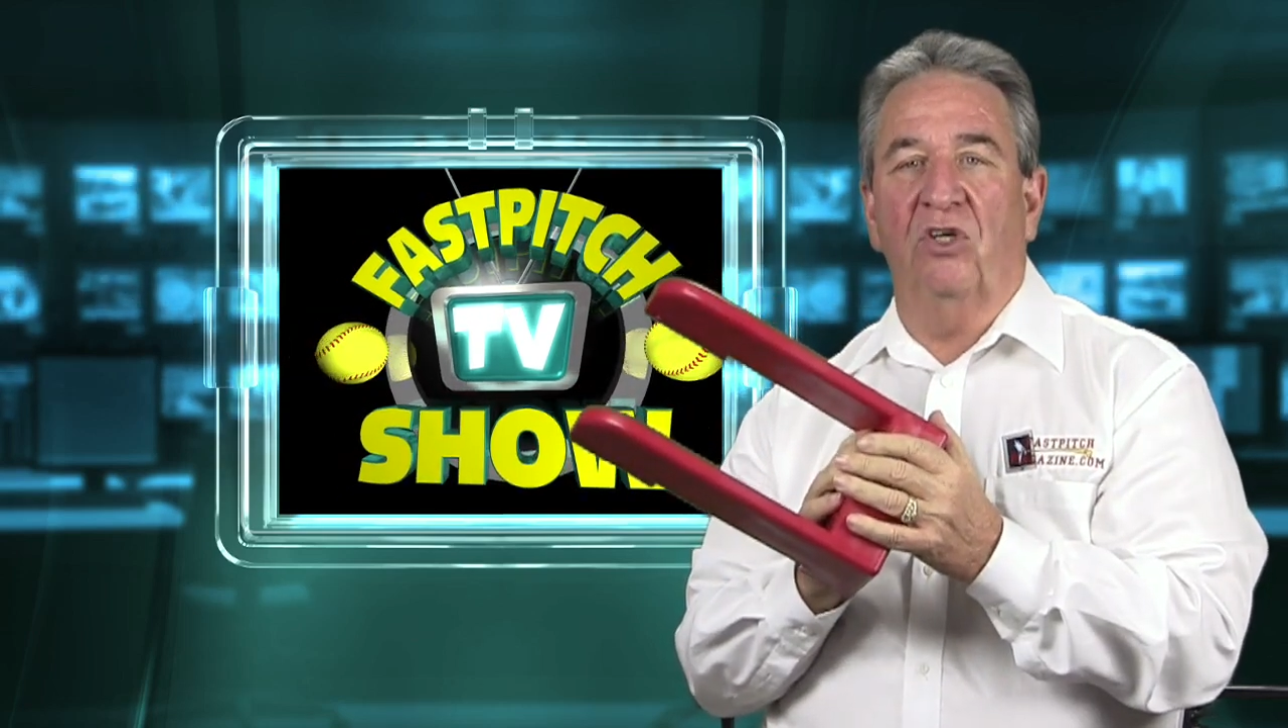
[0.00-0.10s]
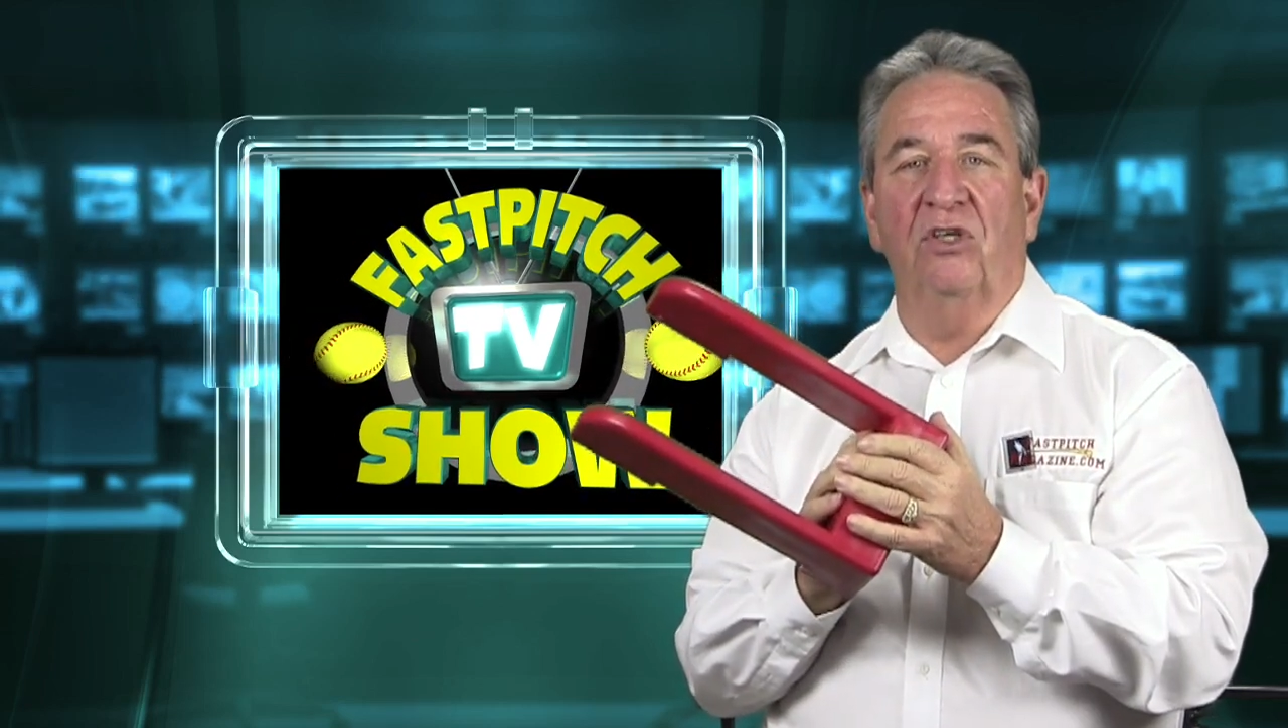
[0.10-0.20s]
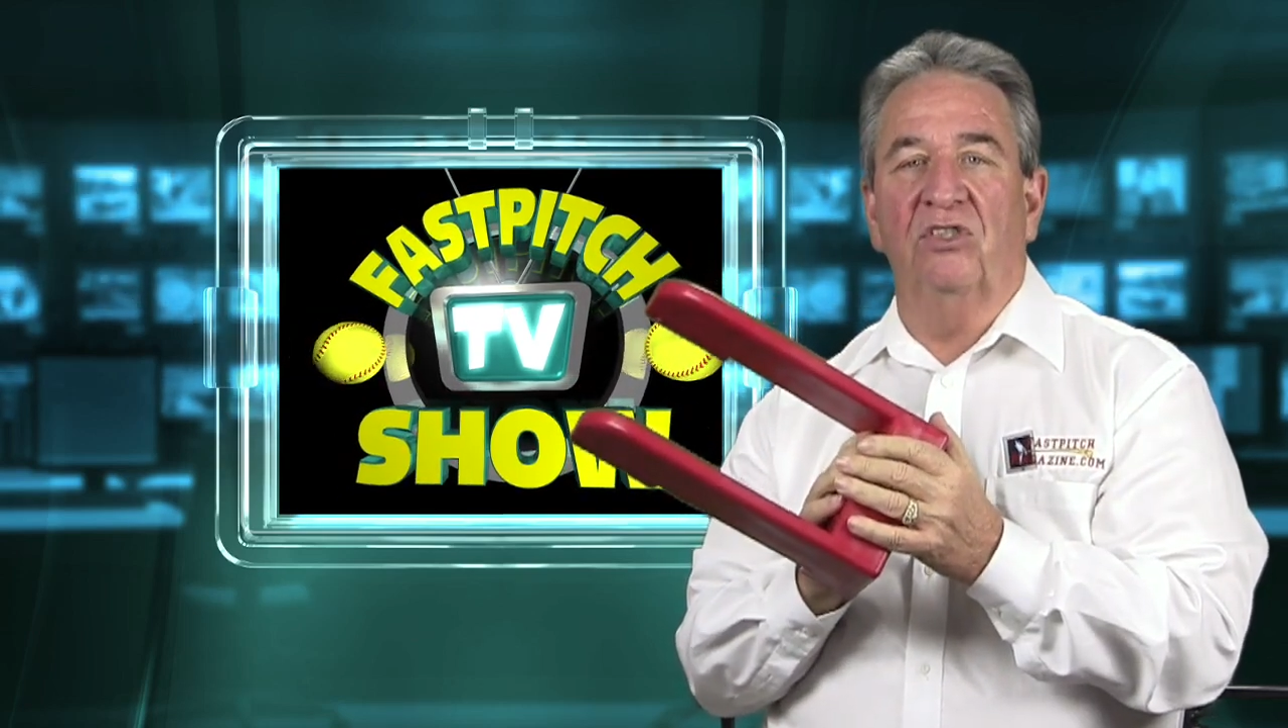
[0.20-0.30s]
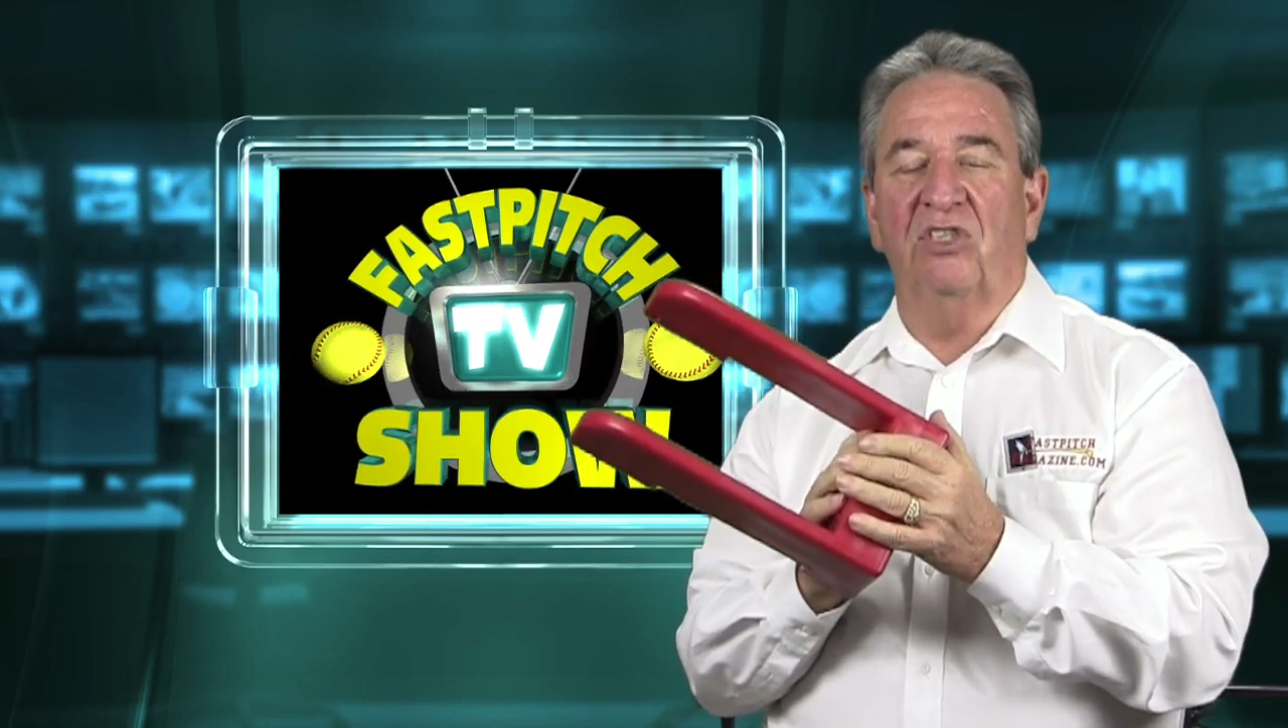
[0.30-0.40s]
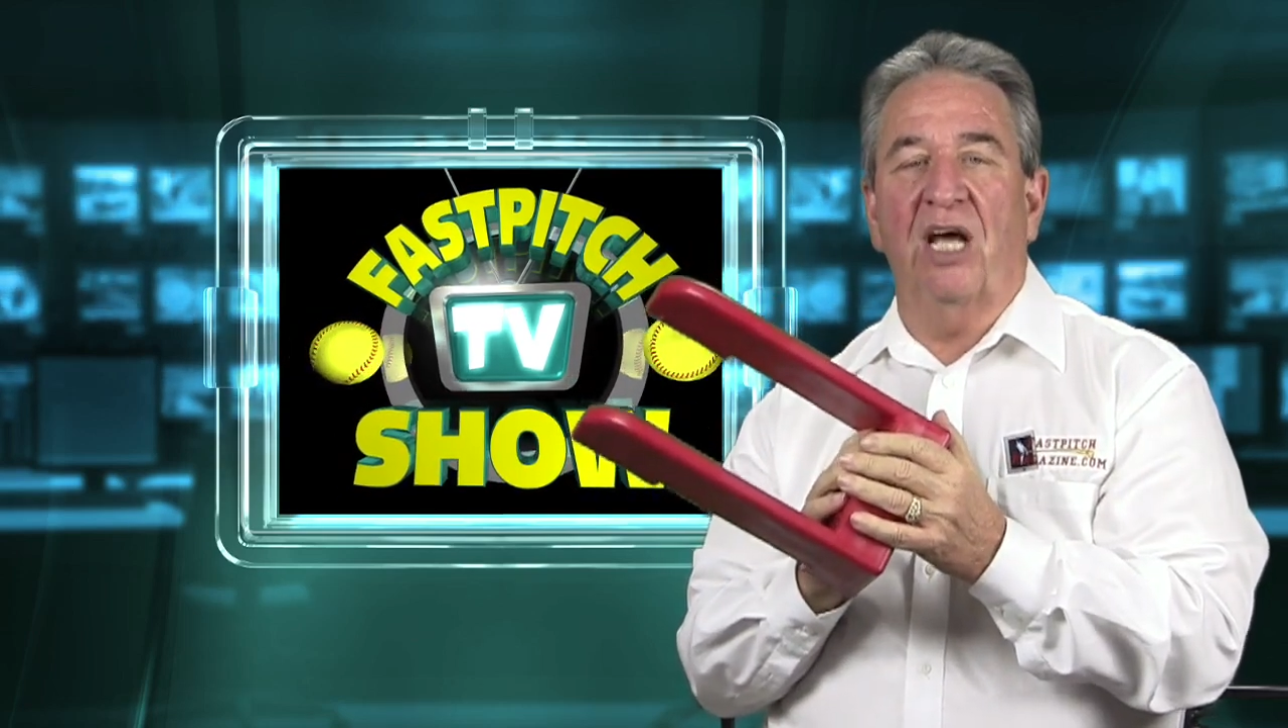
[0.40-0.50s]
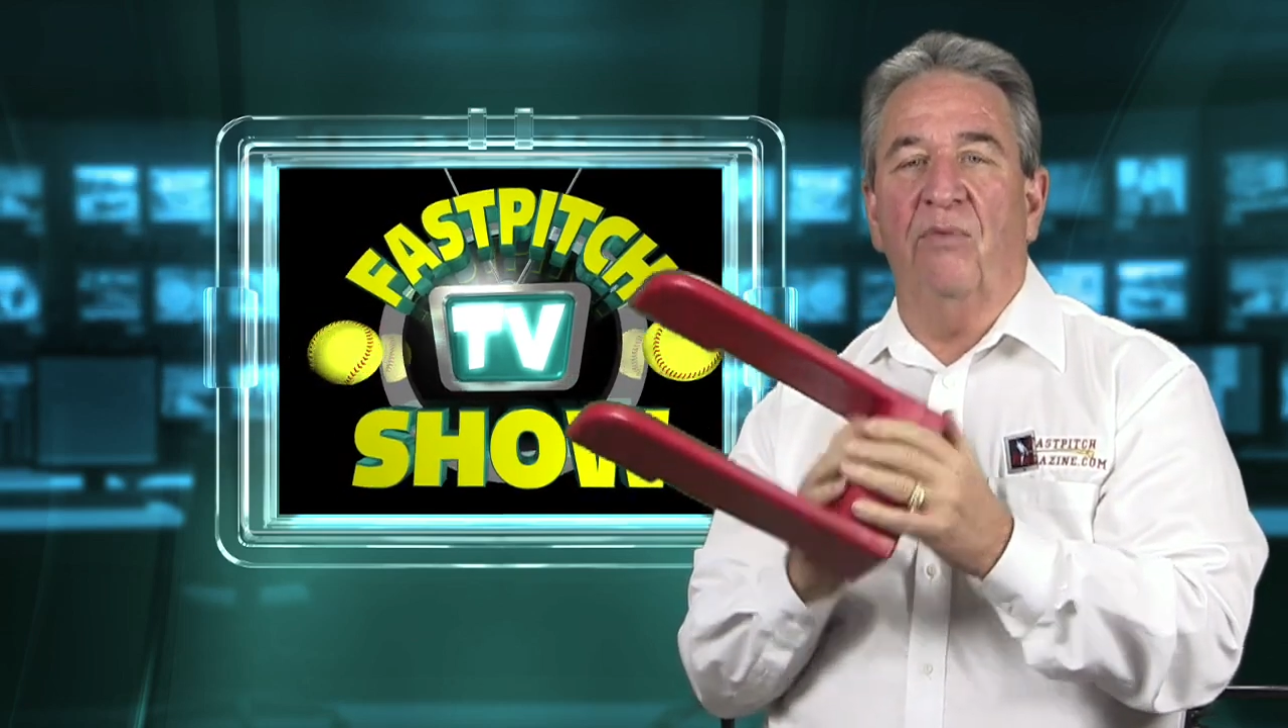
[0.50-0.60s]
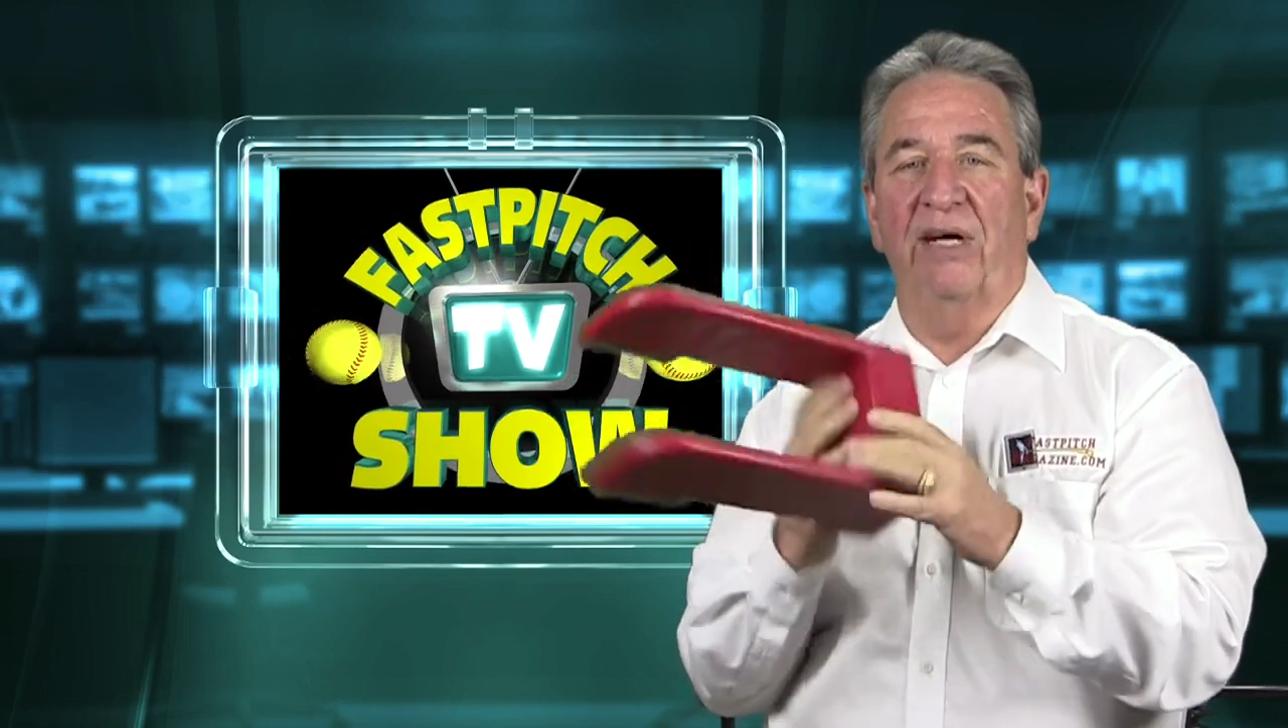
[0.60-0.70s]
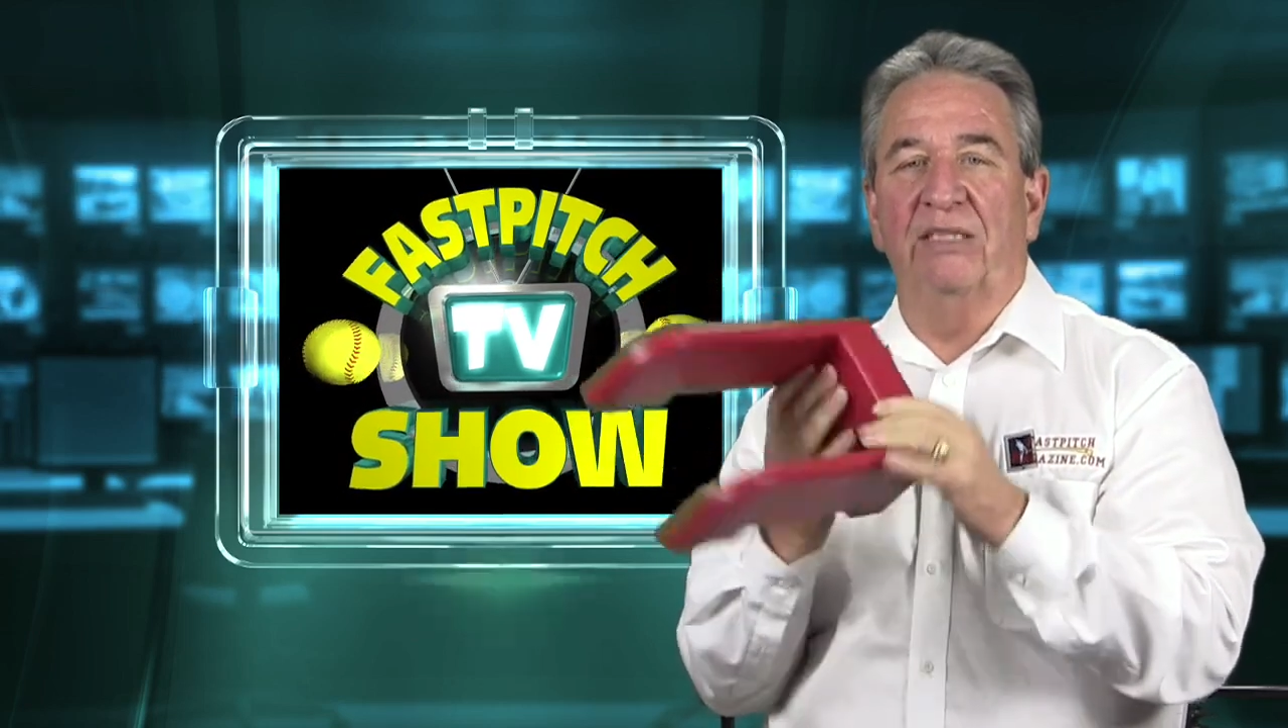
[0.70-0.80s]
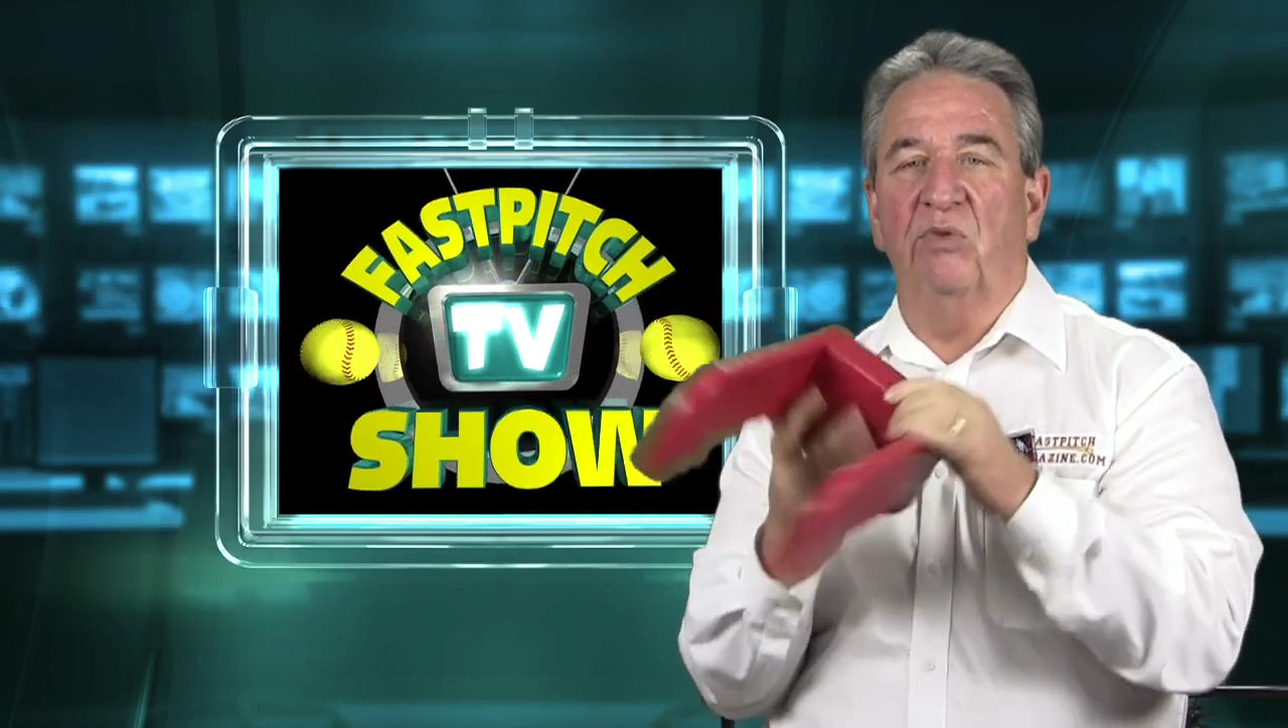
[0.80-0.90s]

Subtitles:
turning sideways